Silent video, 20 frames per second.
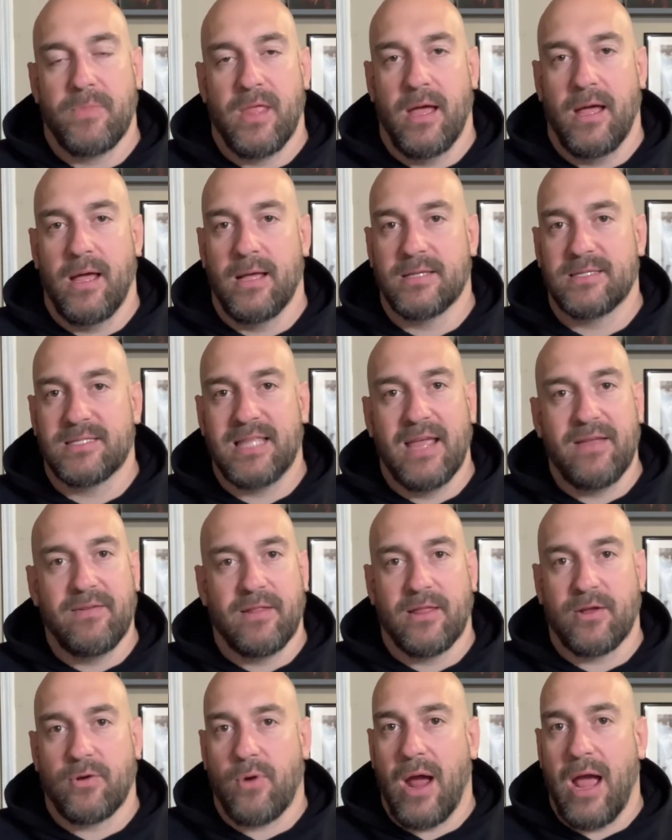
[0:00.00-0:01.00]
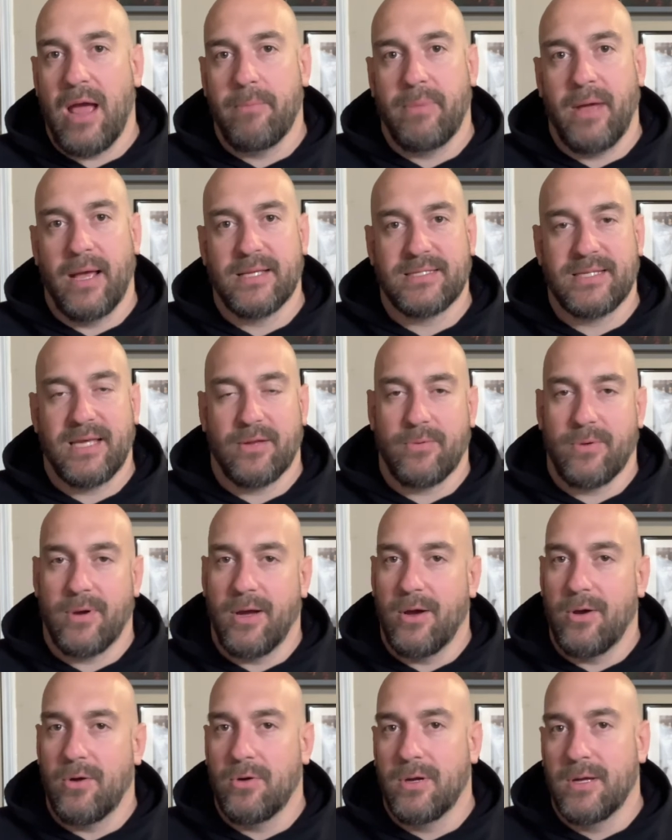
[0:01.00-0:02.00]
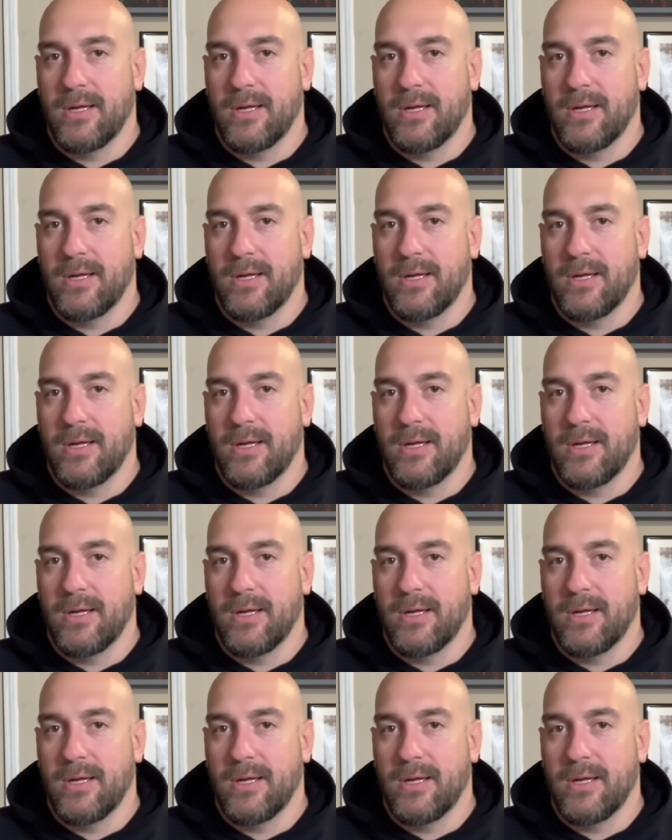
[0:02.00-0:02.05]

Slave to the Grind by Skid Row.